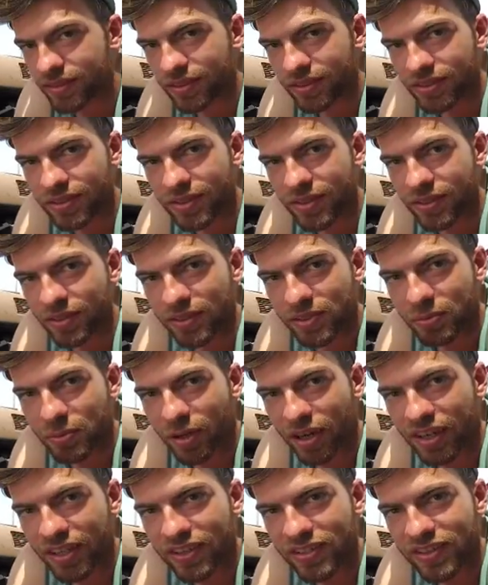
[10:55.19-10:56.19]
there's no
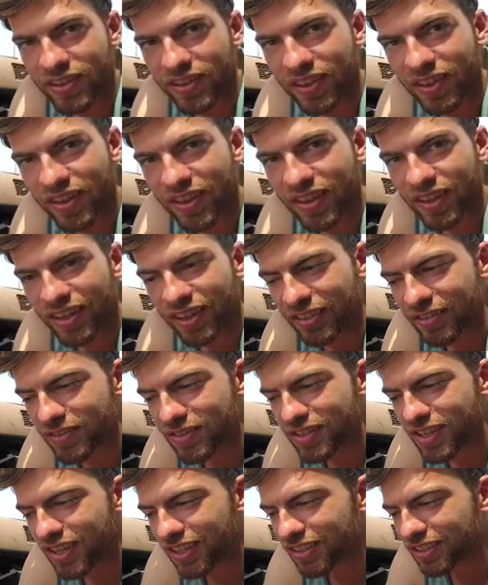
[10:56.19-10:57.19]
surprise there. The thing kind of
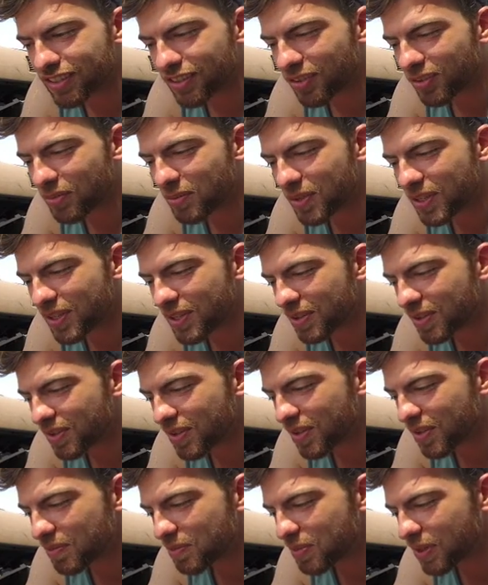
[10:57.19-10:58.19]
sucked a little bit.
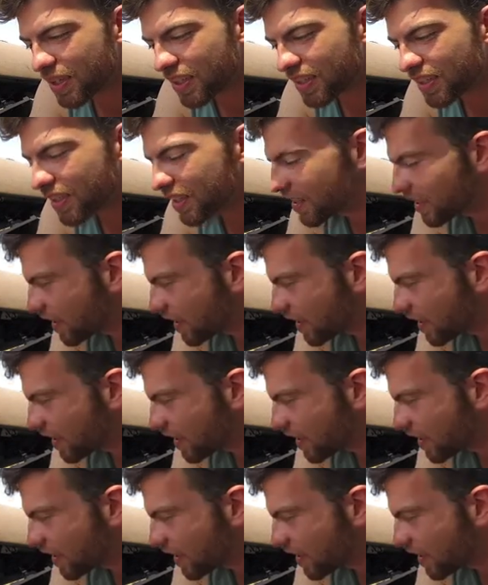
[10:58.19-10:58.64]
But